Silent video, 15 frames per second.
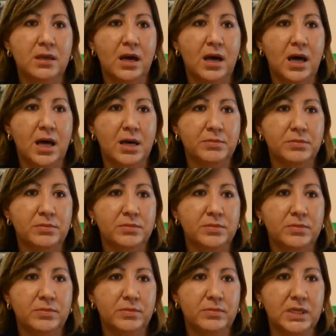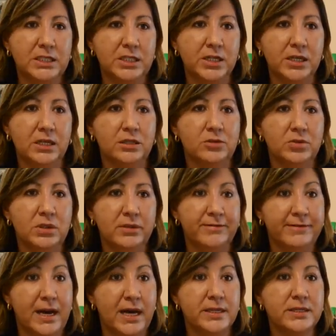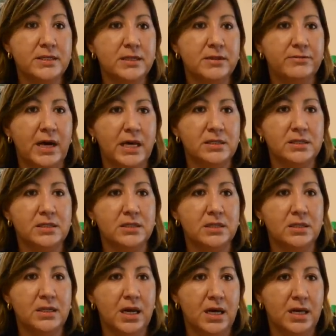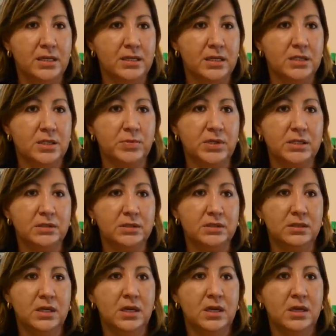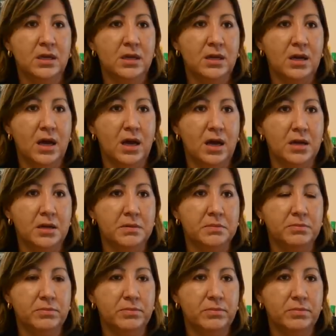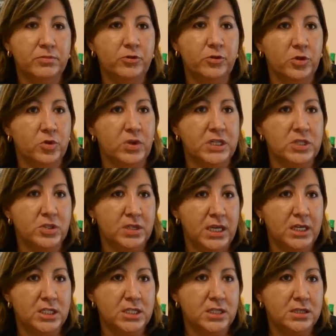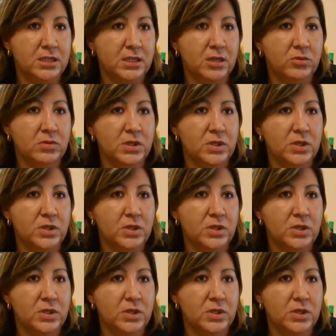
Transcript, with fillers: um, material really fast, faster. Dr. Norma Alcantar, an associate professor of chemical engineering at